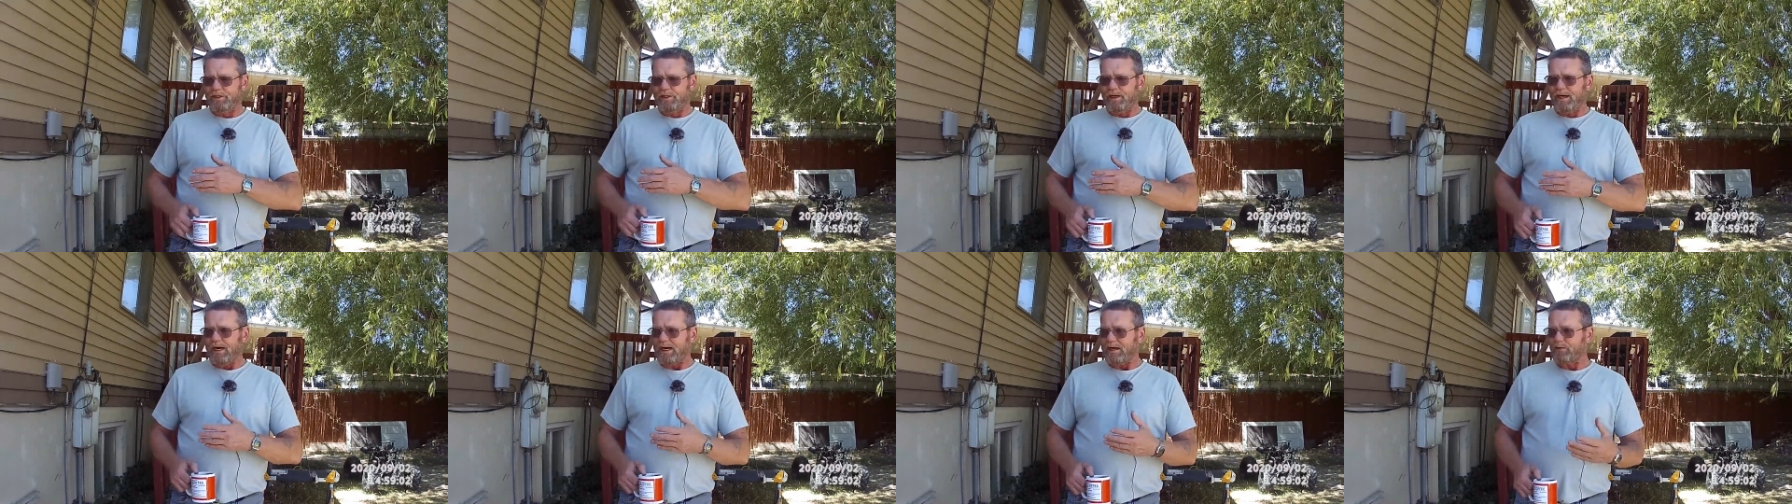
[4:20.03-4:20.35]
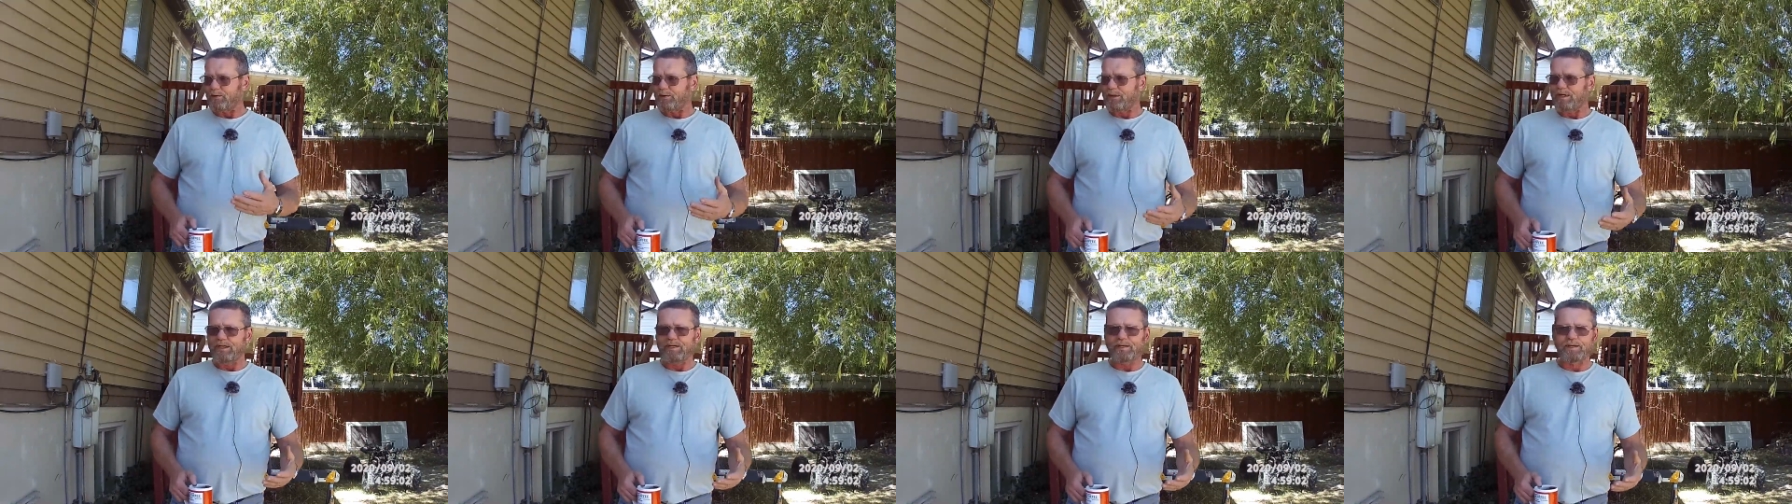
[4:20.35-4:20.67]
I
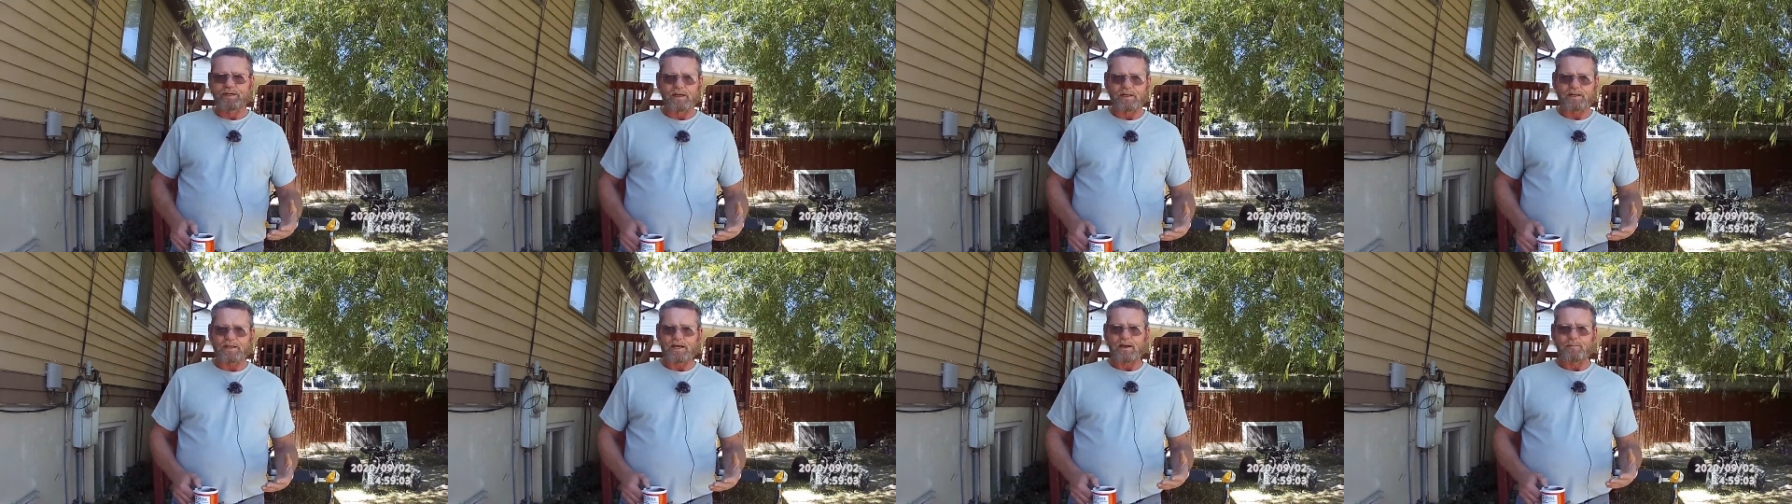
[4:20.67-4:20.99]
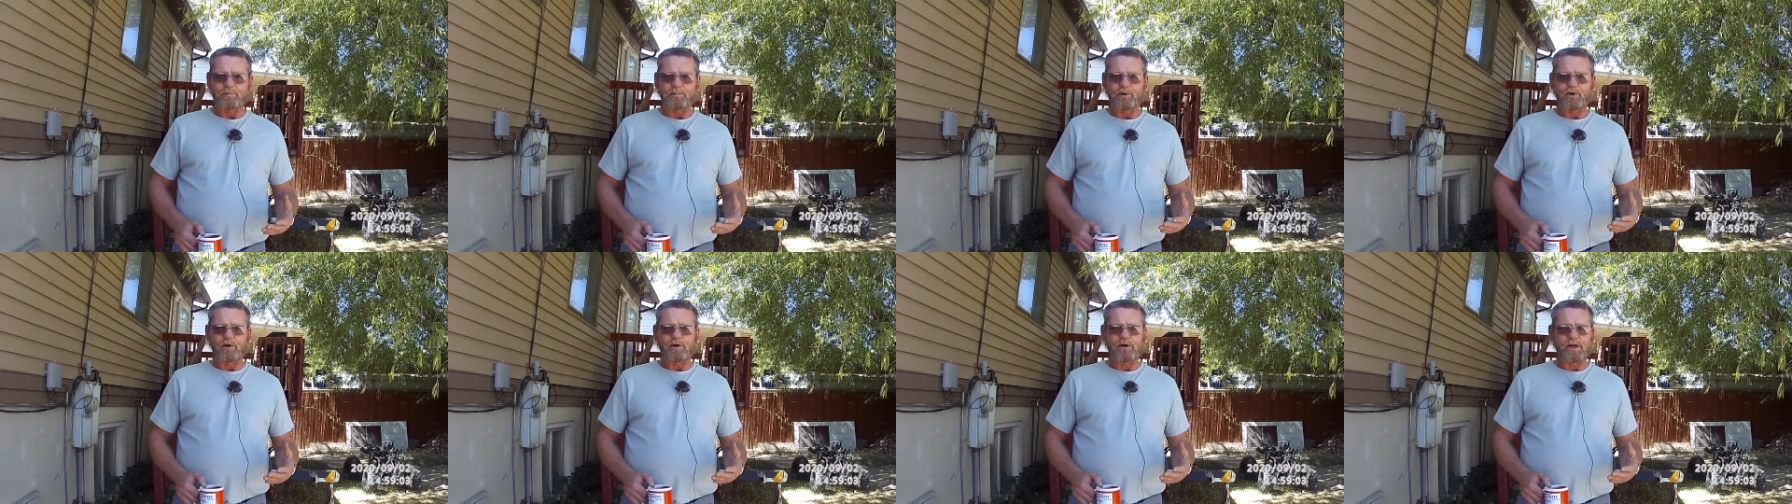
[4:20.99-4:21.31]
don't need to cut that
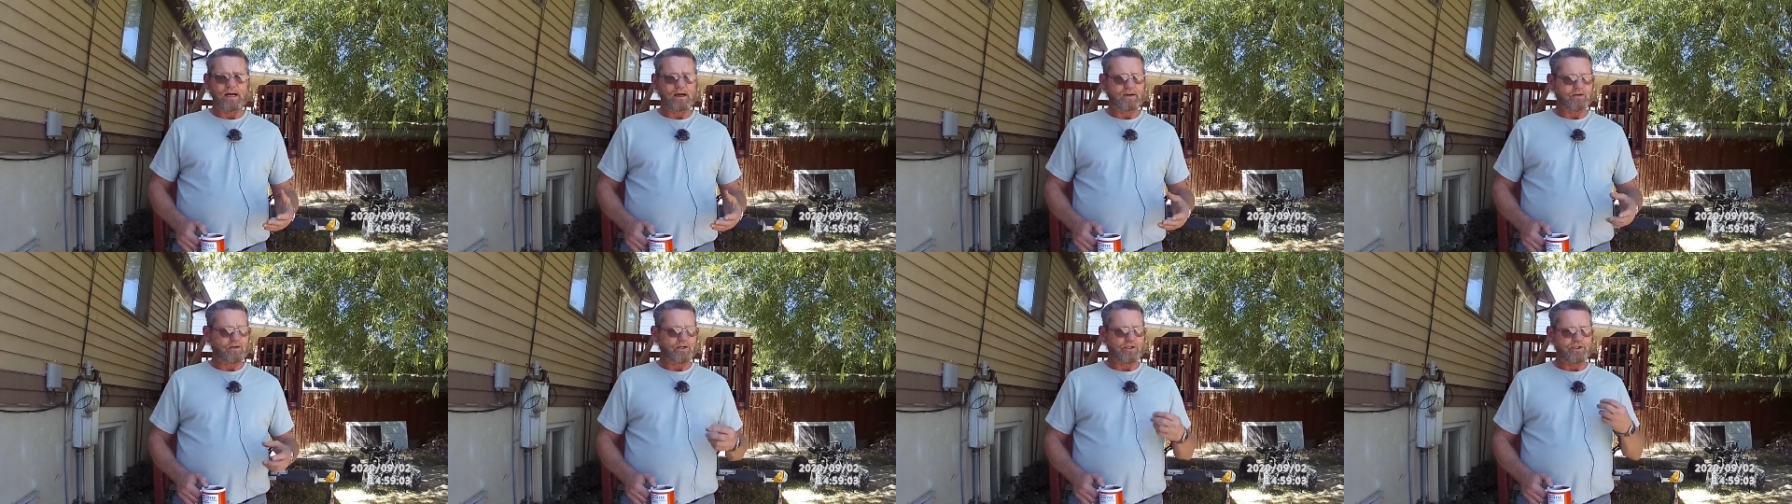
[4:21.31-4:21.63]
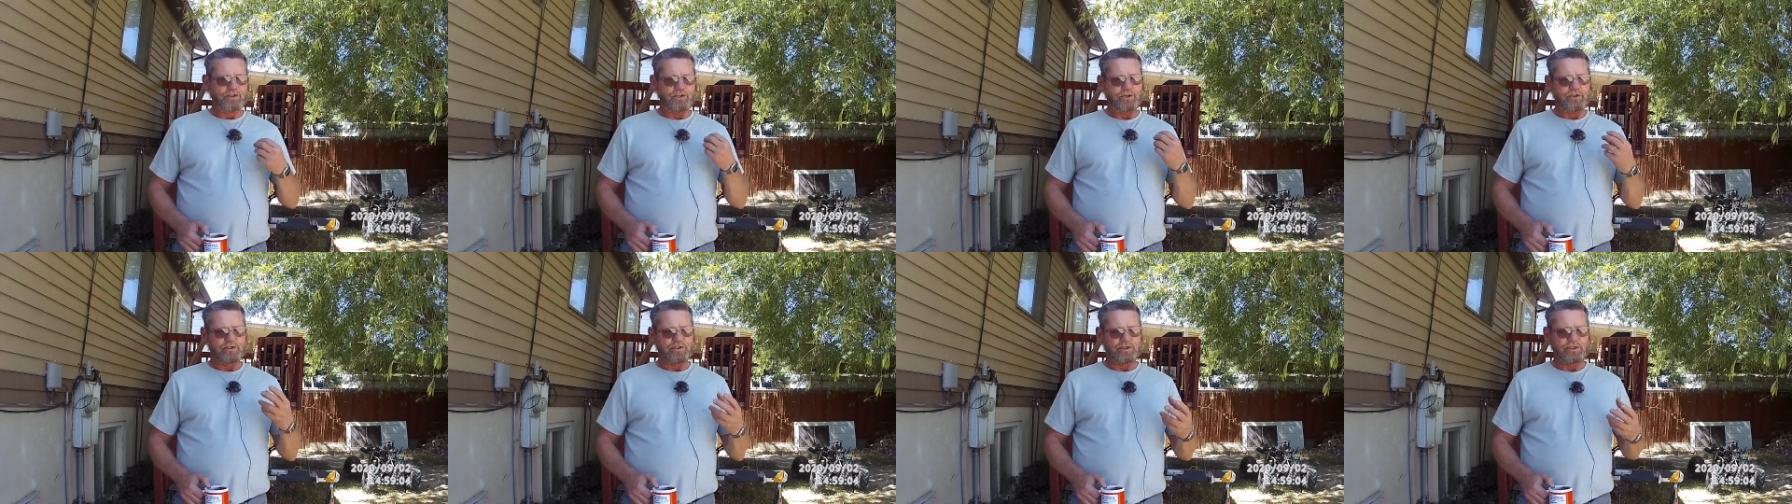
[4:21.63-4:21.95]
part out, because
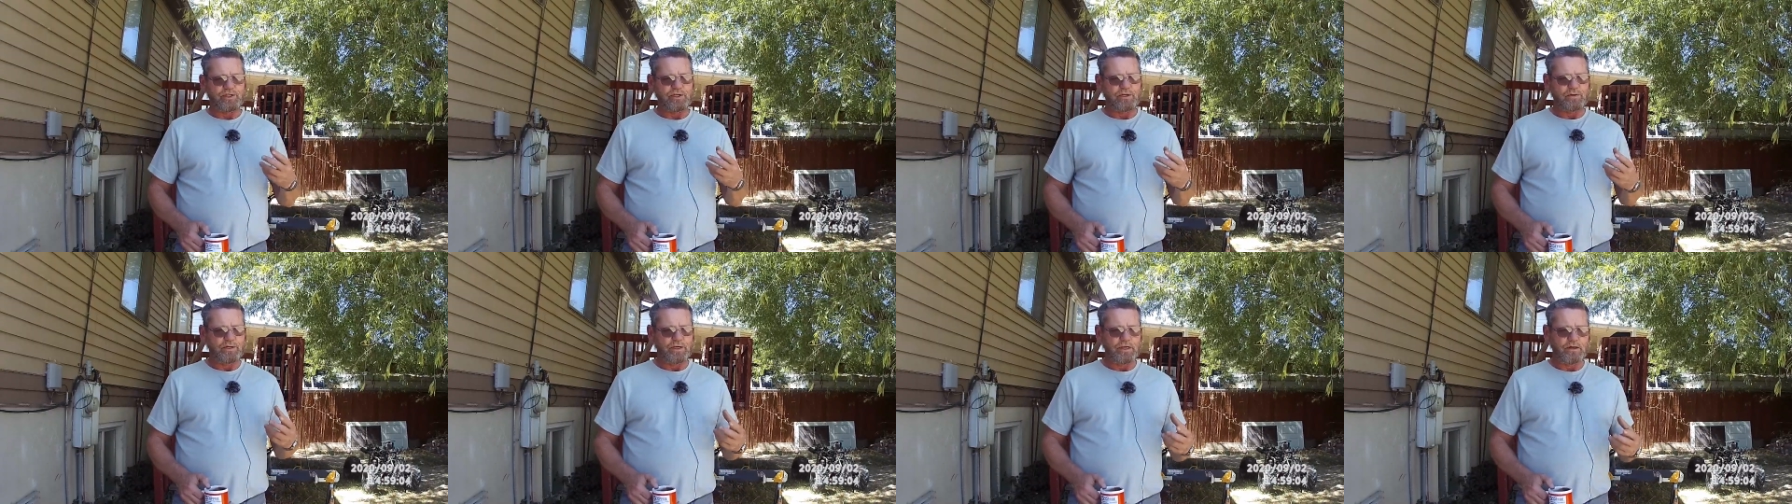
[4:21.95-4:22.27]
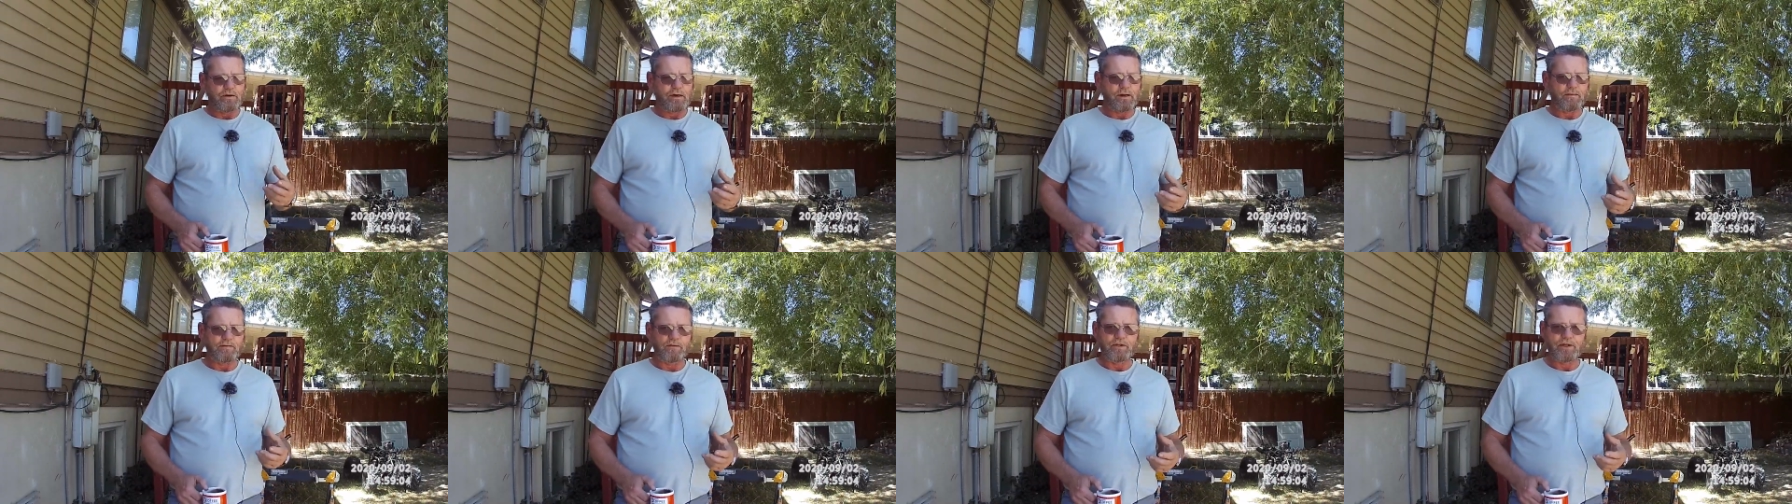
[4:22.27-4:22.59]
you can still
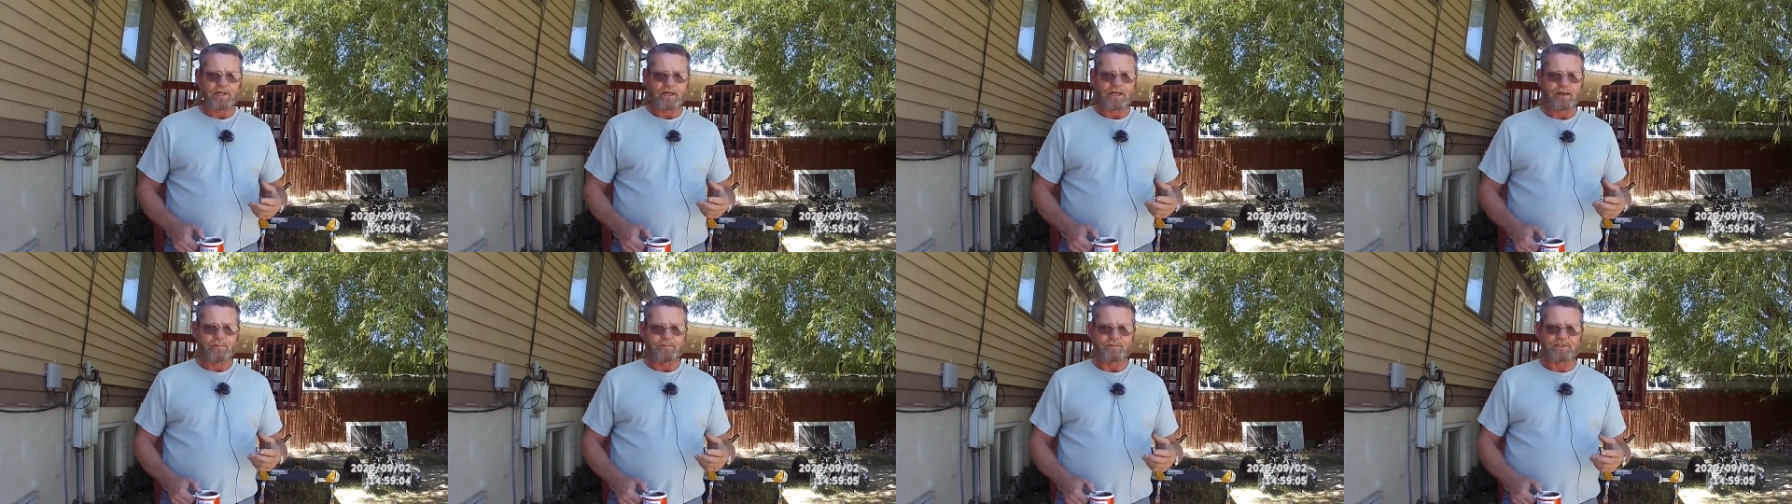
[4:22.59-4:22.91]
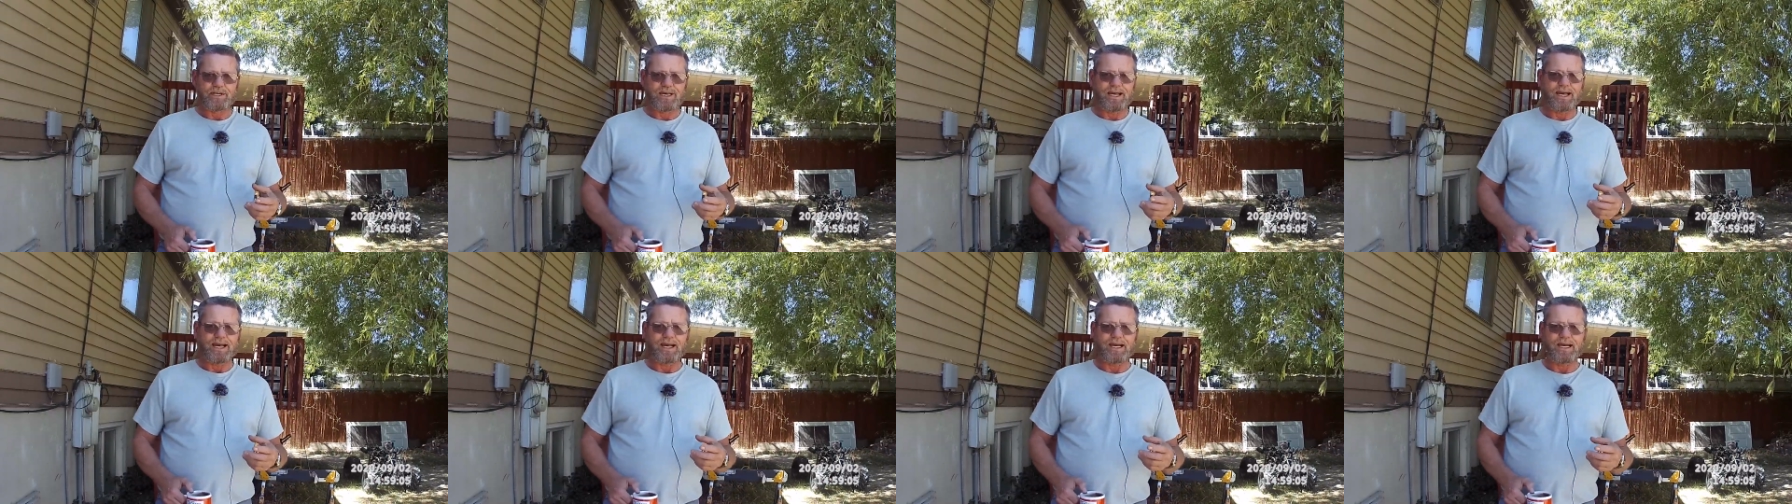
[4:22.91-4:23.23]
hear everything I'm
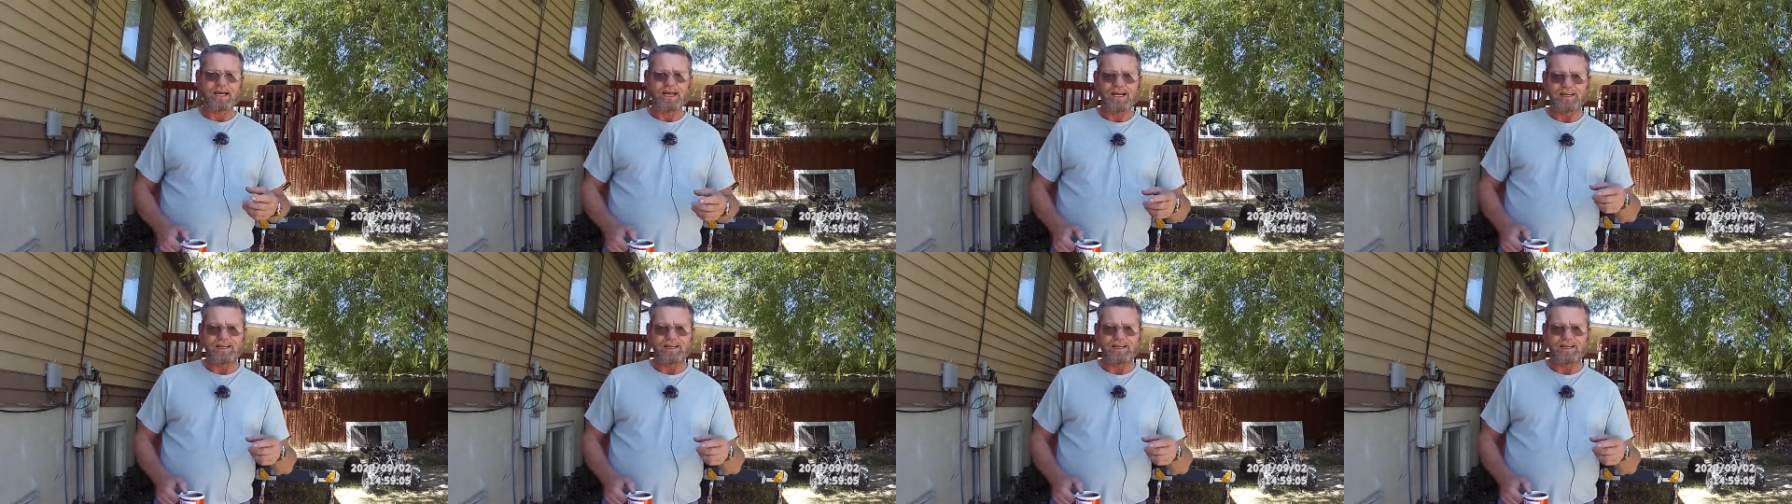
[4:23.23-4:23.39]
saying,